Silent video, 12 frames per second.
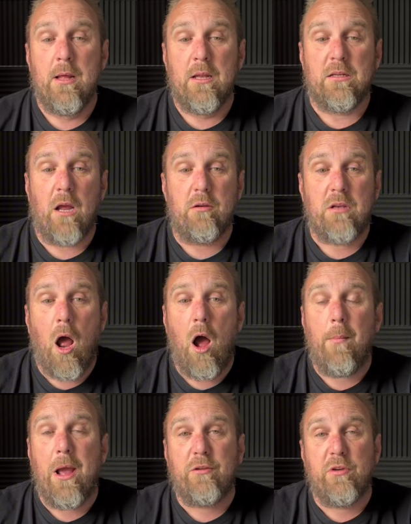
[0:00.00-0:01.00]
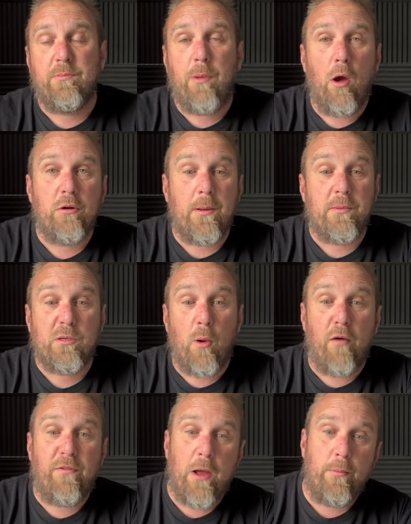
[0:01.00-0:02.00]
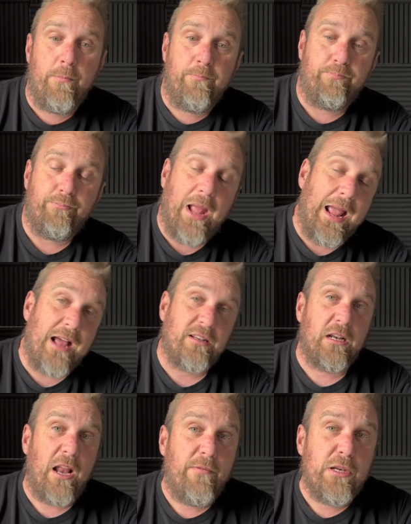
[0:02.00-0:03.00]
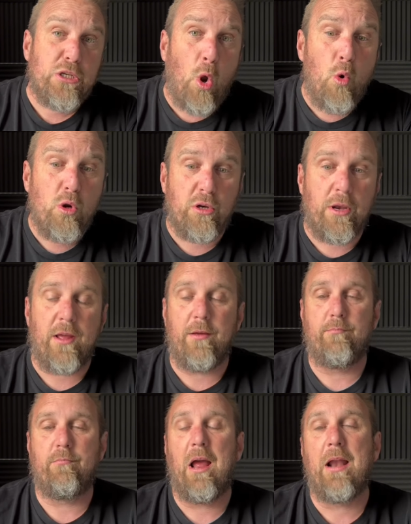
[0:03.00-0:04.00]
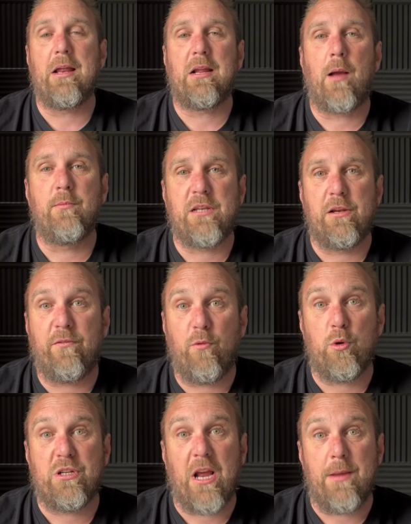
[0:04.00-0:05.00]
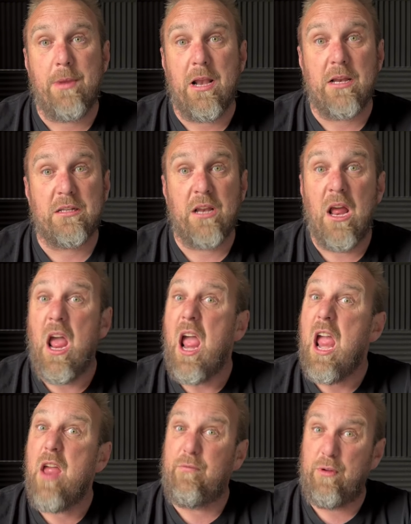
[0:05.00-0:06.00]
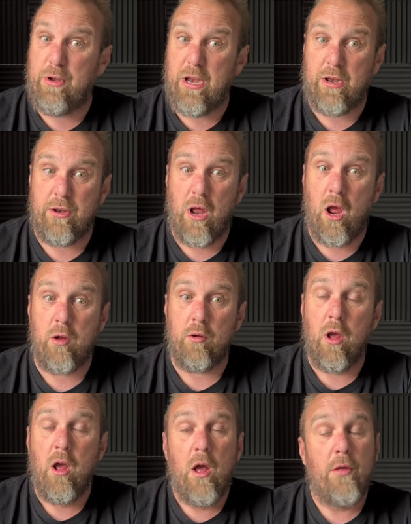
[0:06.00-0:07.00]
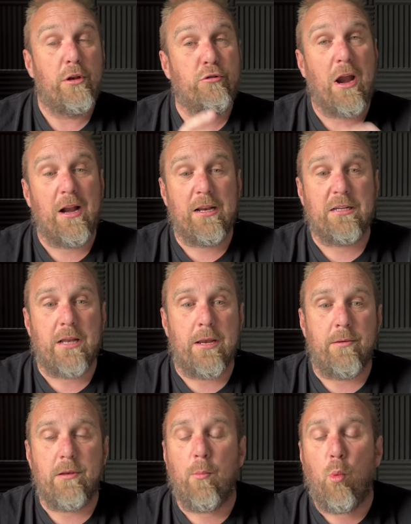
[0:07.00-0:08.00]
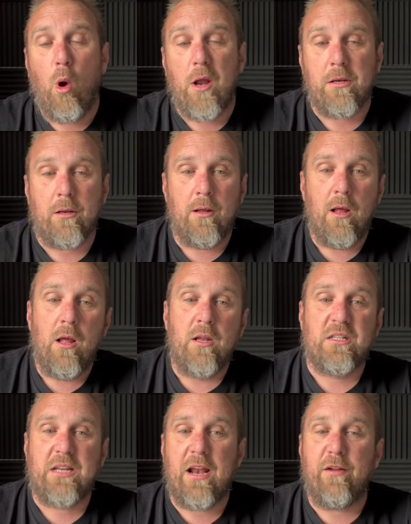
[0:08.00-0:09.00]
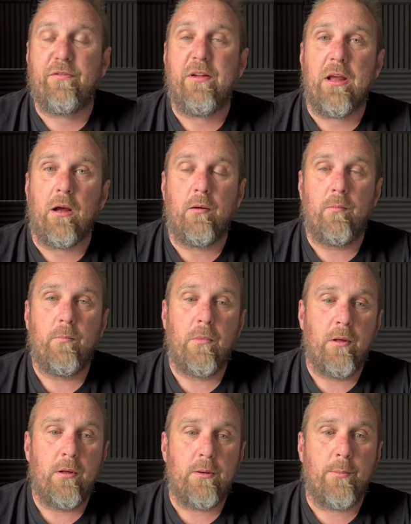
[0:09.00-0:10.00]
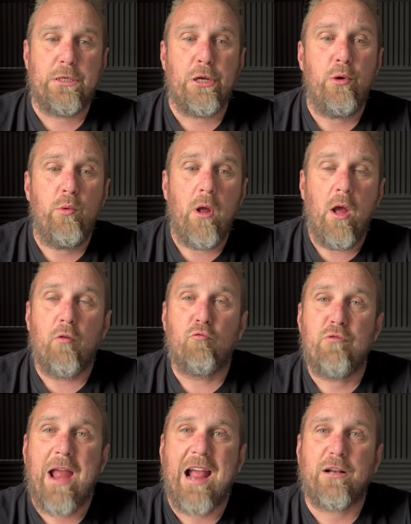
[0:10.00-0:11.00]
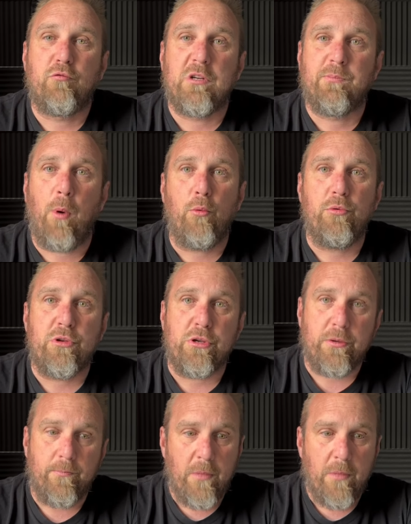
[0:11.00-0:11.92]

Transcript: So Dark Matter is Pearl Jam's 12th album. It has 11 songs on it and it comes in at 48 minutes, if you didn't know. The track listing: number one, Scared of Fear. Number two, React Respond.